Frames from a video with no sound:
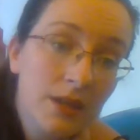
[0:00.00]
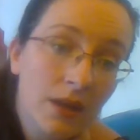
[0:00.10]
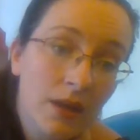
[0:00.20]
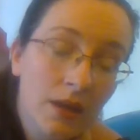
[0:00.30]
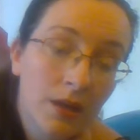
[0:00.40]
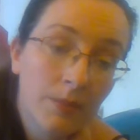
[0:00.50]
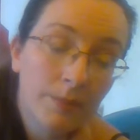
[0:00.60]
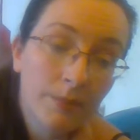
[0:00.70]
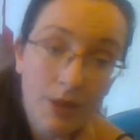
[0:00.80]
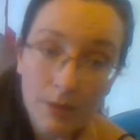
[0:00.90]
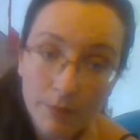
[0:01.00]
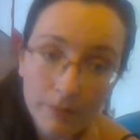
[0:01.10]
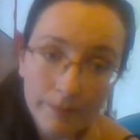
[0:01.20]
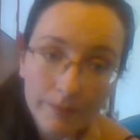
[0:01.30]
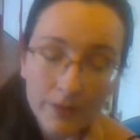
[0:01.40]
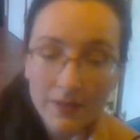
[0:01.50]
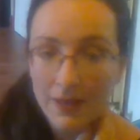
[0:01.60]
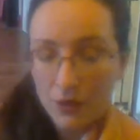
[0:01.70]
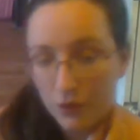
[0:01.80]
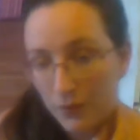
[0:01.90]
purple
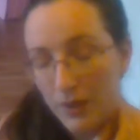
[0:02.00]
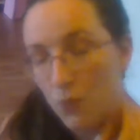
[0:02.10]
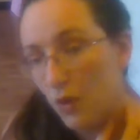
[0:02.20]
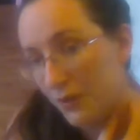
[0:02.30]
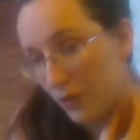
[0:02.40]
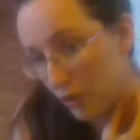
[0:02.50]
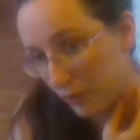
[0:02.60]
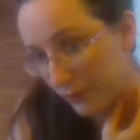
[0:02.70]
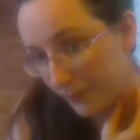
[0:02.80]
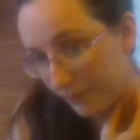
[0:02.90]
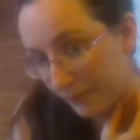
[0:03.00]
than only 1 at gold.